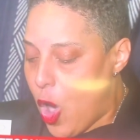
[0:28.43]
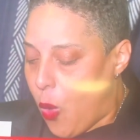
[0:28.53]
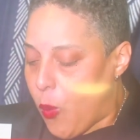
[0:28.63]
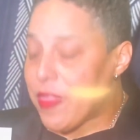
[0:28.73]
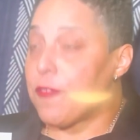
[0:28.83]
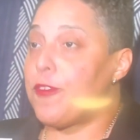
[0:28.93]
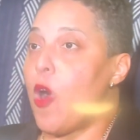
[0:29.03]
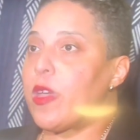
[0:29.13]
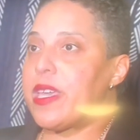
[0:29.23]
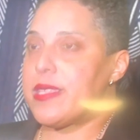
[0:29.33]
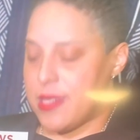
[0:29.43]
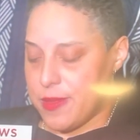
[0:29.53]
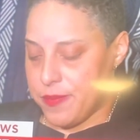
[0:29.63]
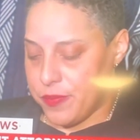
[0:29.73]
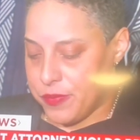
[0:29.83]
While the focus
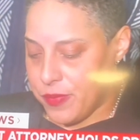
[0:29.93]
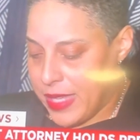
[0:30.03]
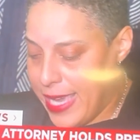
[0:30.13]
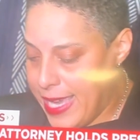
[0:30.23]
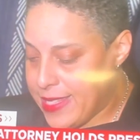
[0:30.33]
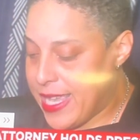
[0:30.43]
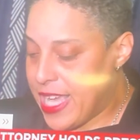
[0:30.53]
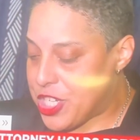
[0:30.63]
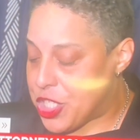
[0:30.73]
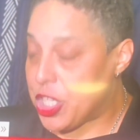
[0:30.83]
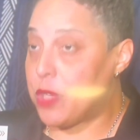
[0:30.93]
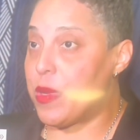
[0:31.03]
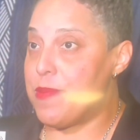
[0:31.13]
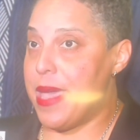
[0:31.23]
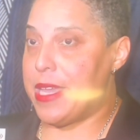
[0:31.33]
is and should
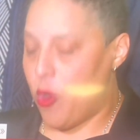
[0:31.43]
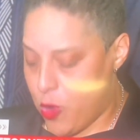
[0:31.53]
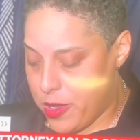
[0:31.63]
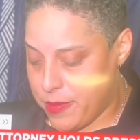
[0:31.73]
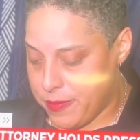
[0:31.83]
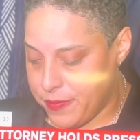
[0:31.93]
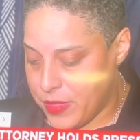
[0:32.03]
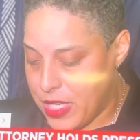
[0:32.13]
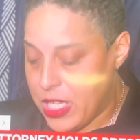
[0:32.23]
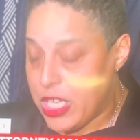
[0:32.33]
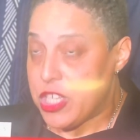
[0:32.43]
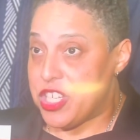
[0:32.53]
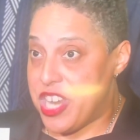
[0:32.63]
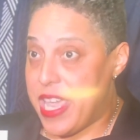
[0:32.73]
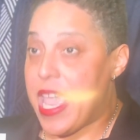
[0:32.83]
remain on
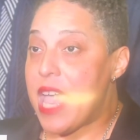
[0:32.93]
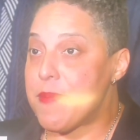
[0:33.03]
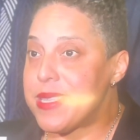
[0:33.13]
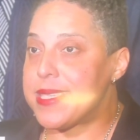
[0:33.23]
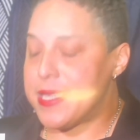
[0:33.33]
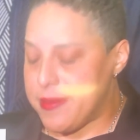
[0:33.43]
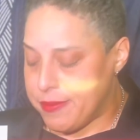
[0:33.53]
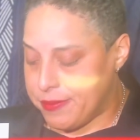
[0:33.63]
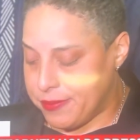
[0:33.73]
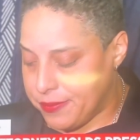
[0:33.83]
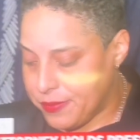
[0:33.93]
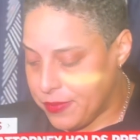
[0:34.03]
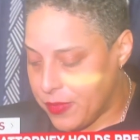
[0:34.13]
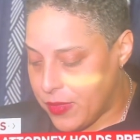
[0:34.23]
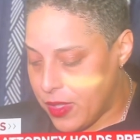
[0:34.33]
Janae Edmondson,
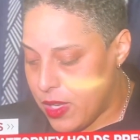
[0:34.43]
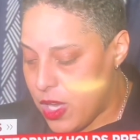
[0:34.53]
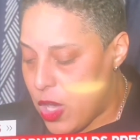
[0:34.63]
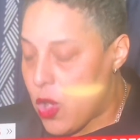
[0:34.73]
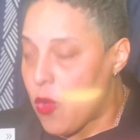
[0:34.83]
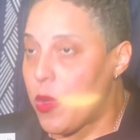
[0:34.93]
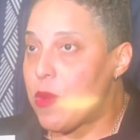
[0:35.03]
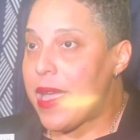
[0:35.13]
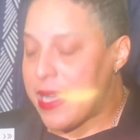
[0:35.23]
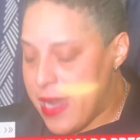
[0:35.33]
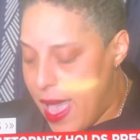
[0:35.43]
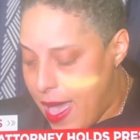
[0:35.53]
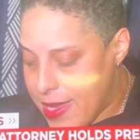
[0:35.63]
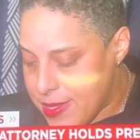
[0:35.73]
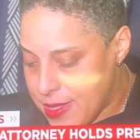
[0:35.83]
we
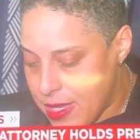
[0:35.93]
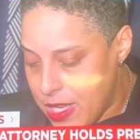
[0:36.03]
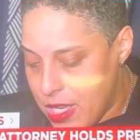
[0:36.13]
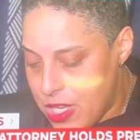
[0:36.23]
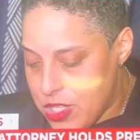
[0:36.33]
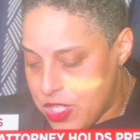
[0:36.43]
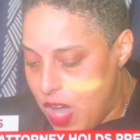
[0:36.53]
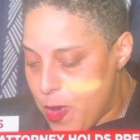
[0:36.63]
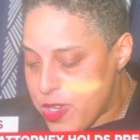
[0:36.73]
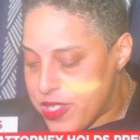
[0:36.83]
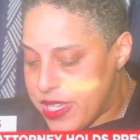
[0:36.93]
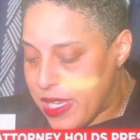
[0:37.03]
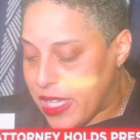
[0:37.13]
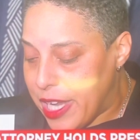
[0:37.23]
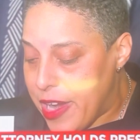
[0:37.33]
recognize some are
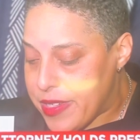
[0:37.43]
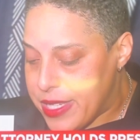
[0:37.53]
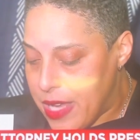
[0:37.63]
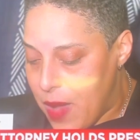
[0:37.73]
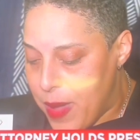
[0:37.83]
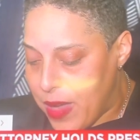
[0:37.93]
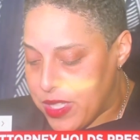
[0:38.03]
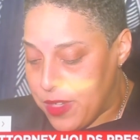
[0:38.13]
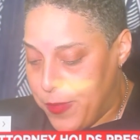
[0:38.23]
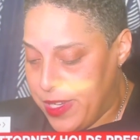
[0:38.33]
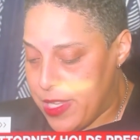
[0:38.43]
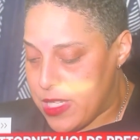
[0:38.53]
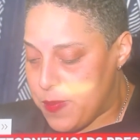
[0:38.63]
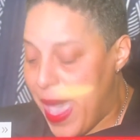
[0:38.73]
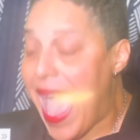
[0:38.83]
seeking clarity about the
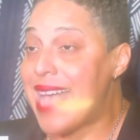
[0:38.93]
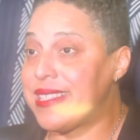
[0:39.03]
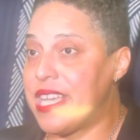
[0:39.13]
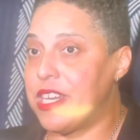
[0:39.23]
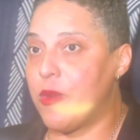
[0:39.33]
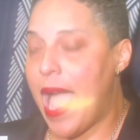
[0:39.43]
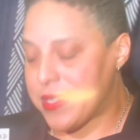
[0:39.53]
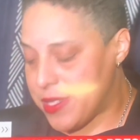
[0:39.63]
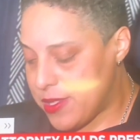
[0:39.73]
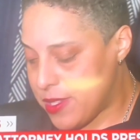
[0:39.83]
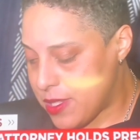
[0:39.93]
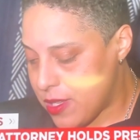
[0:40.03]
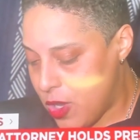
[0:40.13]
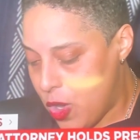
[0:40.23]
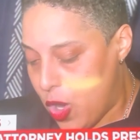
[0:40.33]
defendant's past interactions
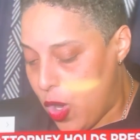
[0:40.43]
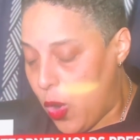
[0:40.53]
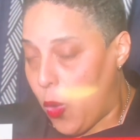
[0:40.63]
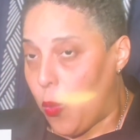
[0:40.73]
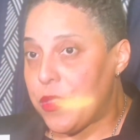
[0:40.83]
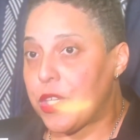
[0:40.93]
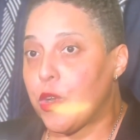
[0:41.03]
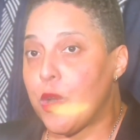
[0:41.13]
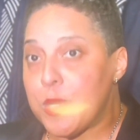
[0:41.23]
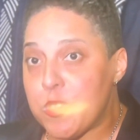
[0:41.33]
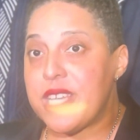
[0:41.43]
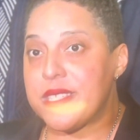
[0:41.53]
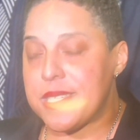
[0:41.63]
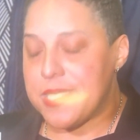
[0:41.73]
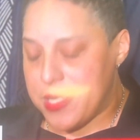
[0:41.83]
with the criminal
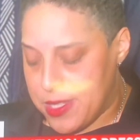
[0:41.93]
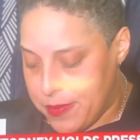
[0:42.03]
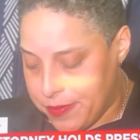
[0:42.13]
justice system.